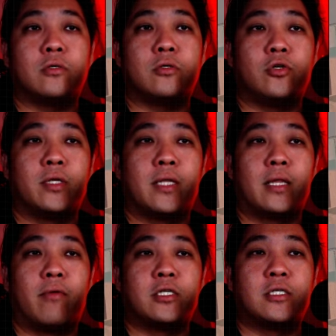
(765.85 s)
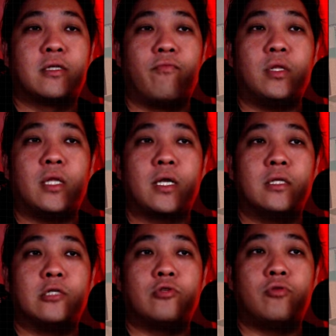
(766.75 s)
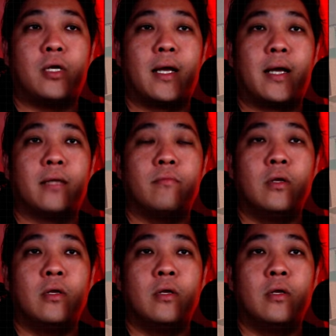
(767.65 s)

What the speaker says: showing that the Russians have retaken this tree line,